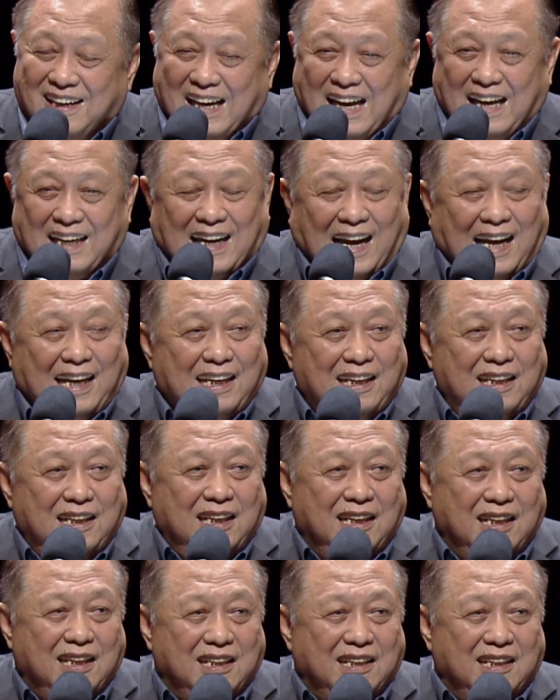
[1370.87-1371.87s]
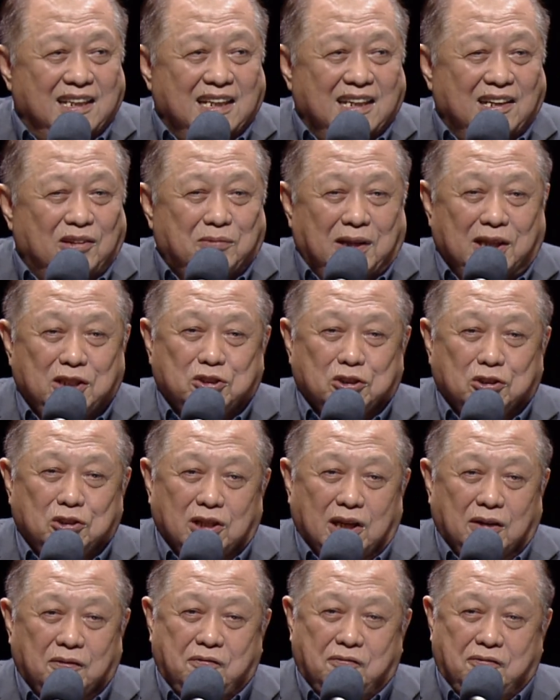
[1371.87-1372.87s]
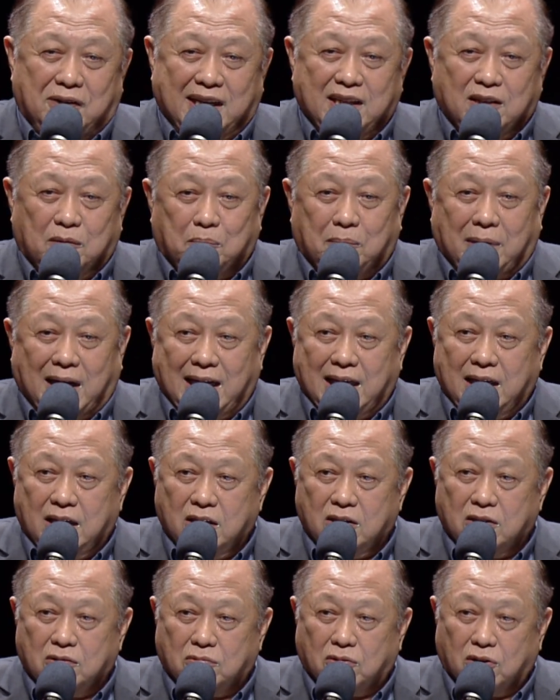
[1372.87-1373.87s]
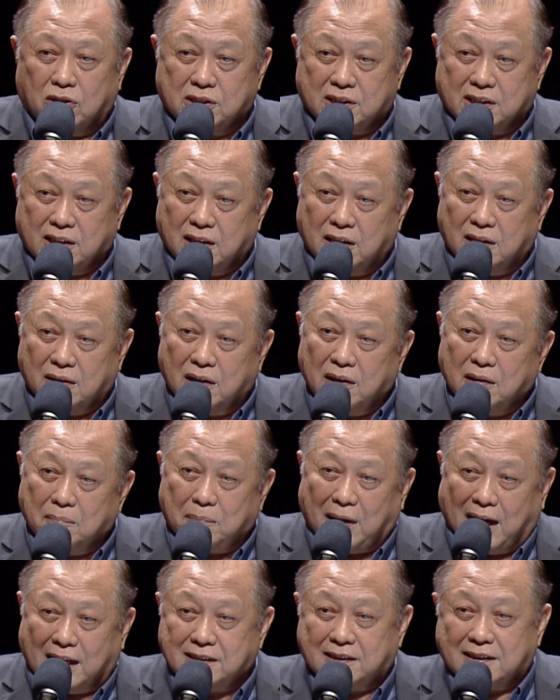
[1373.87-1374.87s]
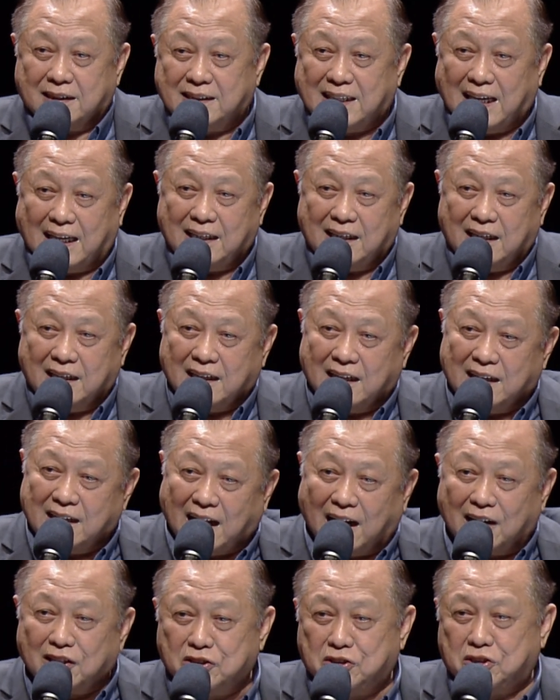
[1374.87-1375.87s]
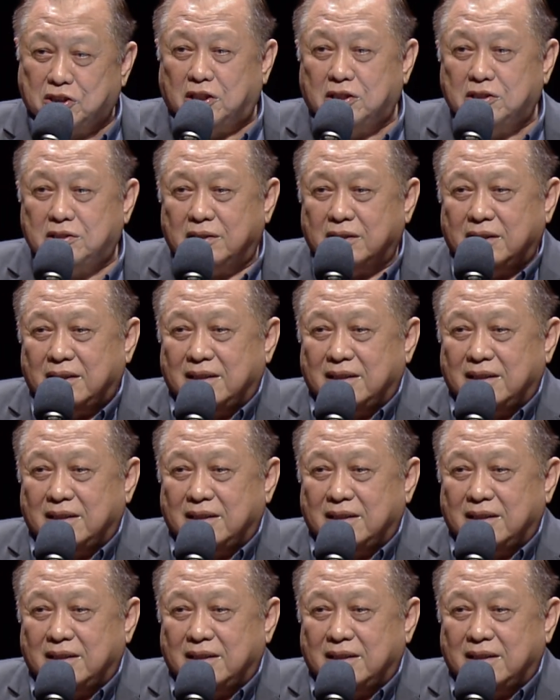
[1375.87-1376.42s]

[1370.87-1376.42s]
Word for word: And I went to a friend of mine who was a pastor then in another church.